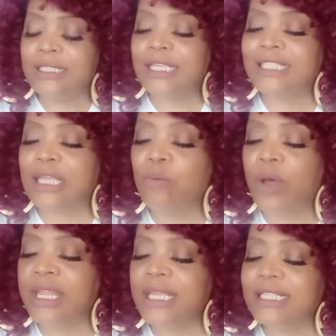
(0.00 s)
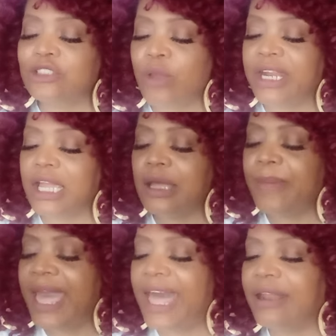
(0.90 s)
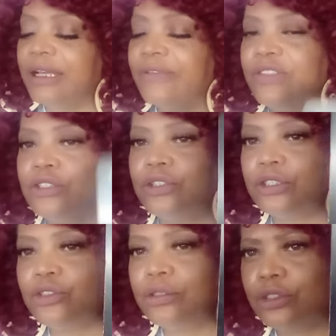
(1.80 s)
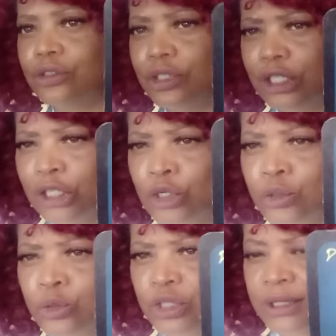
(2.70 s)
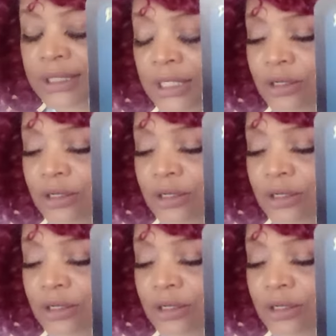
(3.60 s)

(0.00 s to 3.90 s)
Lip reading: See, someone is trying to come out of the delusions here.